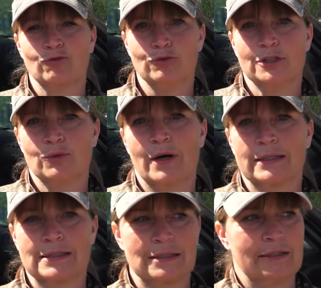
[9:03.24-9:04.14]
really want to
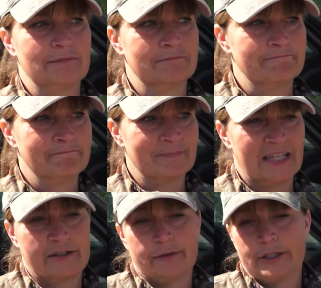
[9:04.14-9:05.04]
see. I
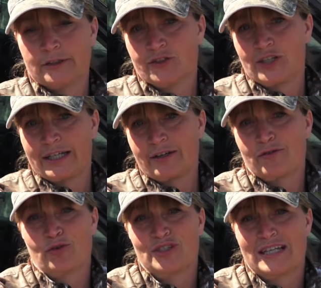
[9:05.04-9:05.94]
don't know what he looks like. I don't know
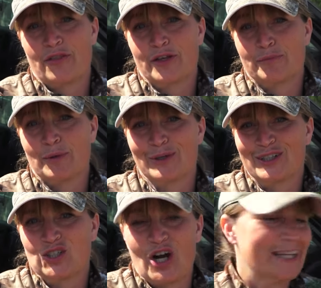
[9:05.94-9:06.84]
if he's out there, but we're going to try.